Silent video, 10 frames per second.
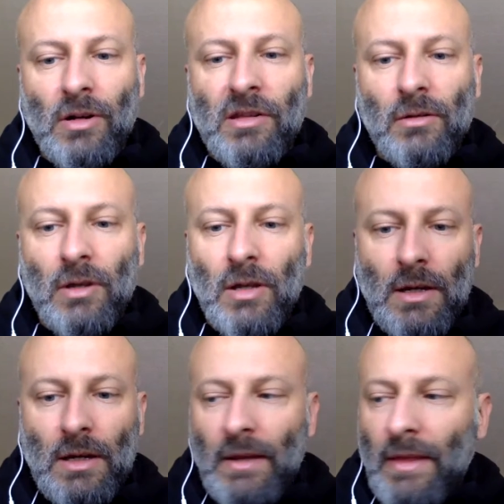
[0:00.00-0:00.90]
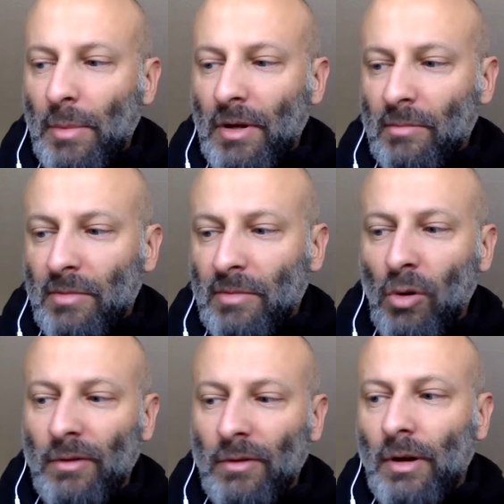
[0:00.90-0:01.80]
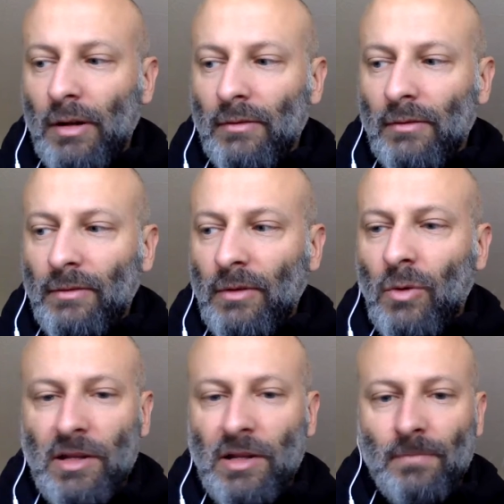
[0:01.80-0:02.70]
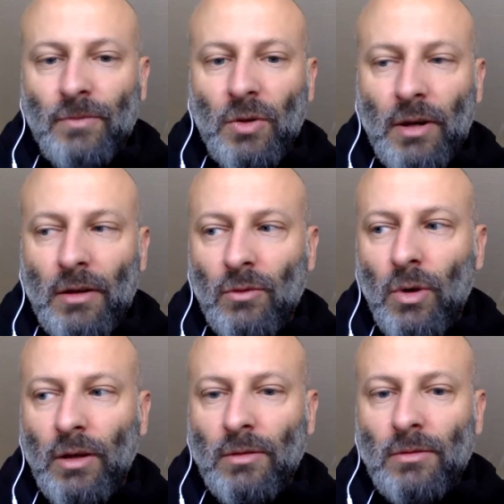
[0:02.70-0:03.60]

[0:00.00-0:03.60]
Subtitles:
So that becomes more of a creative question around what